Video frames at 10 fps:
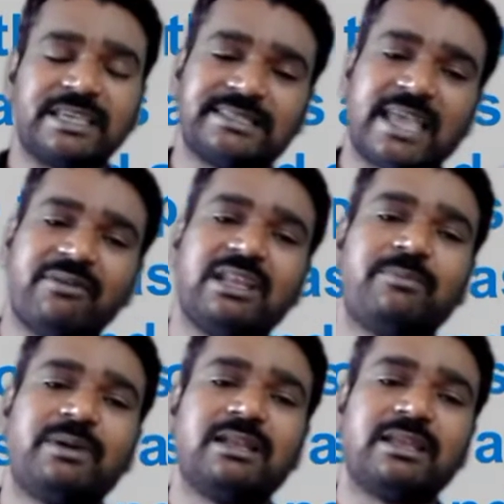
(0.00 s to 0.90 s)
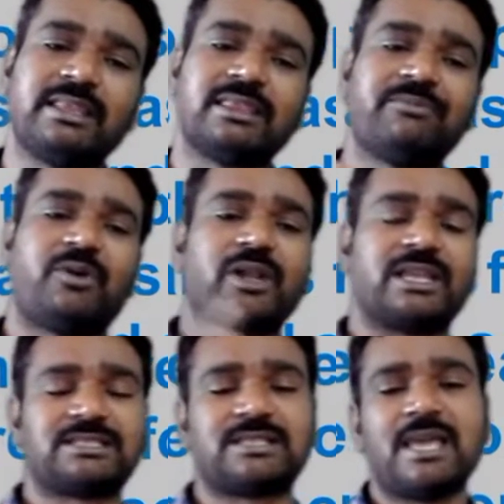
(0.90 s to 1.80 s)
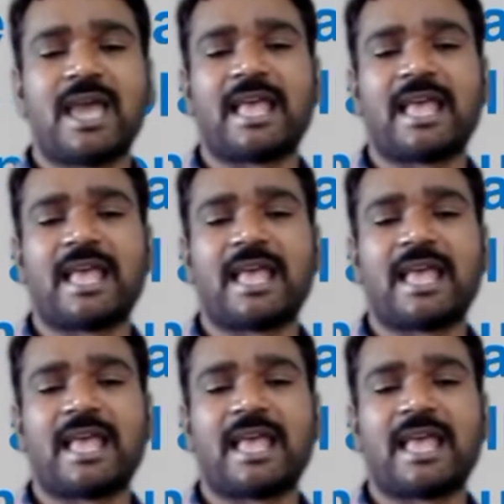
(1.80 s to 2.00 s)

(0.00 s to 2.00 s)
is available in the forest,